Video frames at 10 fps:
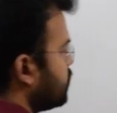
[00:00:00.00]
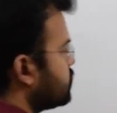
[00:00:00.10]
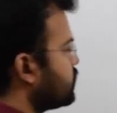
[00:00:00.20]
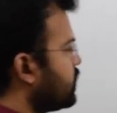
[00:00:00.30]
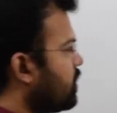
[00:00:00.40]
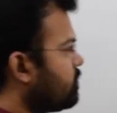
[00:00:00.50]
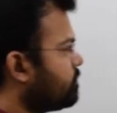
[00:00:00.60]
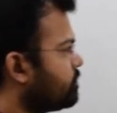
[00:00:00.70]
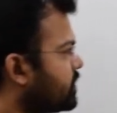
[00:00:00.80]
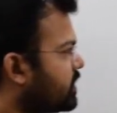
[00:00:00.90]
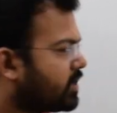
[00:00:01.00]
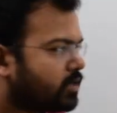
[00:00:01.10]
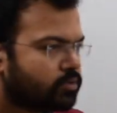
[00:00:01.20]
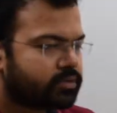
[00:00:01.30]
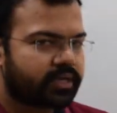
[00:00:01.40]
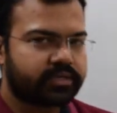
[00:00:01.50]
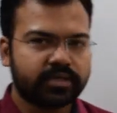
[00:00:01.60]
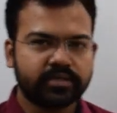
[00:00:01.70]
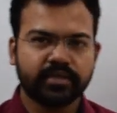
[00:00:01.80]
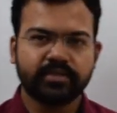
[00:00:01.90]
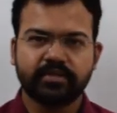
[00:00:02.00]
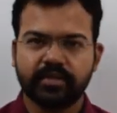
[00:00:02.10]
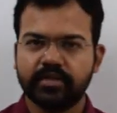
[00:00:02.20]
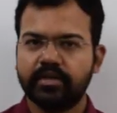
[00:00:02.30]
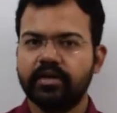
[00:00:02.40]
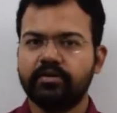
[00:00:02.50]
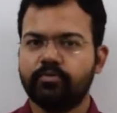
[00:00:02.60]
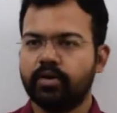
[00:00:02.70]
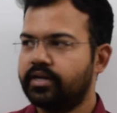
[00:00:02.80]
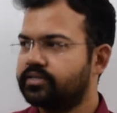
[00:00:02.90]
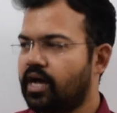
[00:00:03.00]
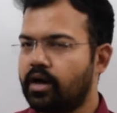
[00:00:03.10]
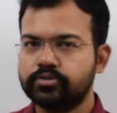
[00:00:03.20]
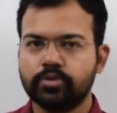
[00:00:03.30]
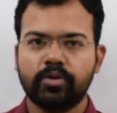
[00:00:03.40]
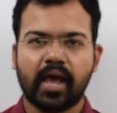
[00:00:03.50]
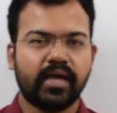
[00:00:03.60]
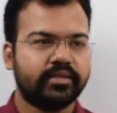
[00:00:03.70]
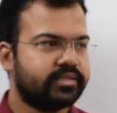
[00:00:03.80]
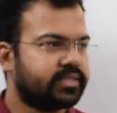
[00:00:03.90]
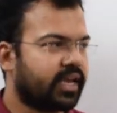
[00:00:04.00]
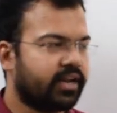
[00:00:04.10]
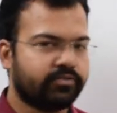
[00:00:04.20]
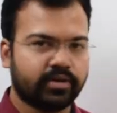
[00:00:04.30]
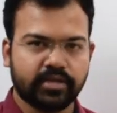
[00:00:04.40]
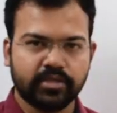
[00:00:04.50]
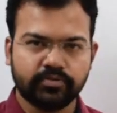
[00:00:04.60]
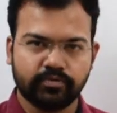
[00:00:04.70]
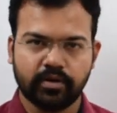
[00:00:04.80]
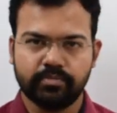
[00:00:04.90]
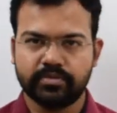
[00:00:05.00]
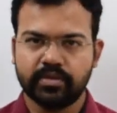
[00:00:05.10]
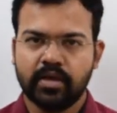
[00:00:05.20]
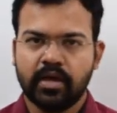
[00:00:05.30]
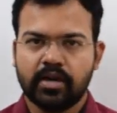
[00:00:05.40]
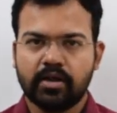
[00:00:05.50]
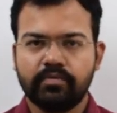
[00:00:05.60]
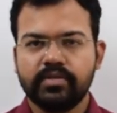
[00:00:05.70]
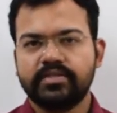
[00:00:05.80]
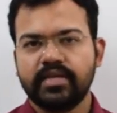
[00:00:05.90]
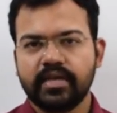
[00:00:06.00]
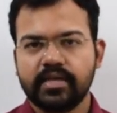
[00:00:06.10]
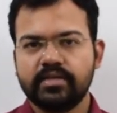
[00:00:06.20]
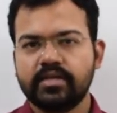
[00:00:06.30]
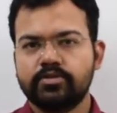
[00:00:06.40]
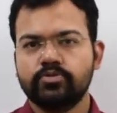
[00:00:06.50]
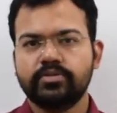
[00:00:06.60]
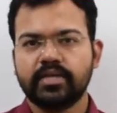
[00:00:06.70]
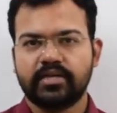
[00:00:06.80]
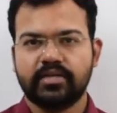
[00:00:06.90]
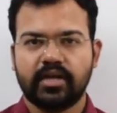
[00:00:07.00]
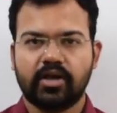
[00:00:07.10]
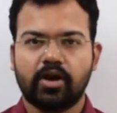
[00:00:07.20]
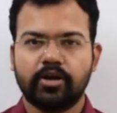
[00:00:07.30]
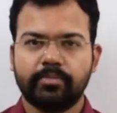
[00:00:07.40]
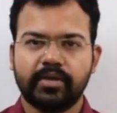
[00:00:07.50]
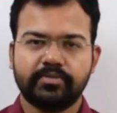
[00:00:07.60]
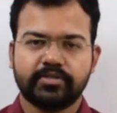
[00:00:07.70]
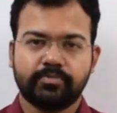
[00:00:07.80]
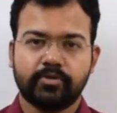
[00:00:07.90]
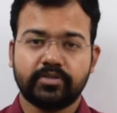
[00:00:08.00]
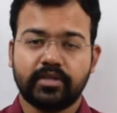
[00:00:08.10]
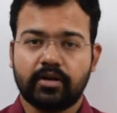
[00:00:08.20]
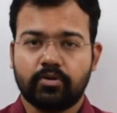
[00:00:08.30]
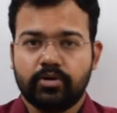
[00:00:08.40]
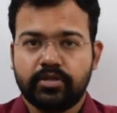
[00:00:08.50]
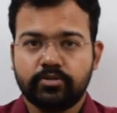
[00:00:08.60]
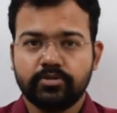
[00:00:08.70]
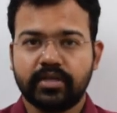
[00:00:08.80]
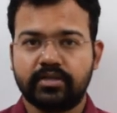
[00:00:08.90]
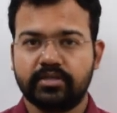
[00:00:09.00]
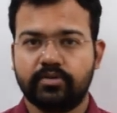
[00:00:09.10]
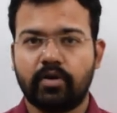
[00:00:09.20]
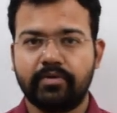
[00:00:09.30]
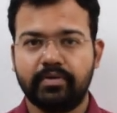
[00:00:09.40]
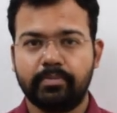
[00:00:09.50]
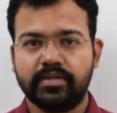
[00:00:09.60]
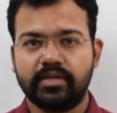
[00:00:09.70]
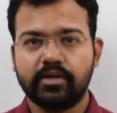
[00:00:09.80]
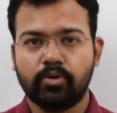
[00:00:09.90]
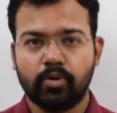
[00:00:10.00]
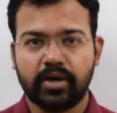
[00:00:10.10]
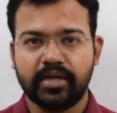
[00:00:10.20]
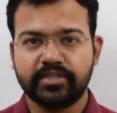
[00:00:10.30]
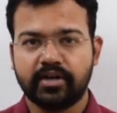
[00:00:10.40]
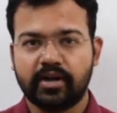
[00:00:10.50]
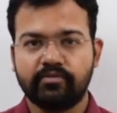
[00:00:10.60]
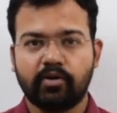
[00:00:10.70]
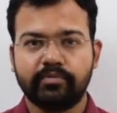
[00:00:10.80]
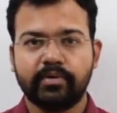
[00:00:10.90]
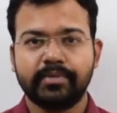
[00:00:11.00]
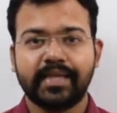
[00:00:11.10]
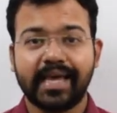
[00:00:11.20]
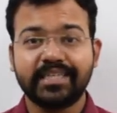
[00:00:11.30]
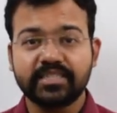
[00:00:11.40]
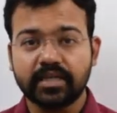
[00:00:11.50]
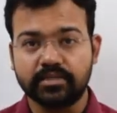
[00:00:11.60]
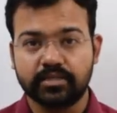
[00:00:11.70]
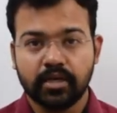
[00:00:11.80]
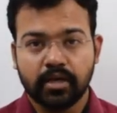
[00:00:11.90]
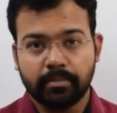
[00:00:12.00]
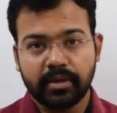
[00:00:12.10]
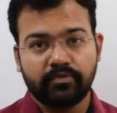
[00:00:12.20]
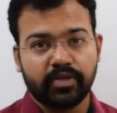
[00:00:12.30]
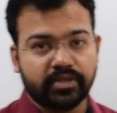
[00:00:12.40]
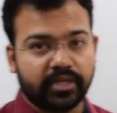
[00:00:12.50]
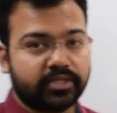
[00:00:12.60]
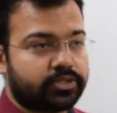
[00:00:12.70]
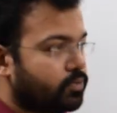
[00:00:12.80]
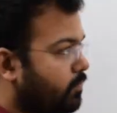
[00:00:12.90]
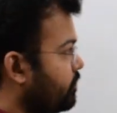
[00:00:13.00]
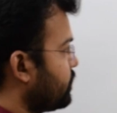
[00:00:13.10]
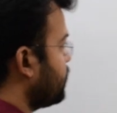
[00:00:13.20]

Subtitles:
So now there are two sectors, as I said earlier, one is household and the second one is firms. Now we'll see in the two sector economy, suppose there are only two sector, what will be the correlation and what will be the exchange between these two.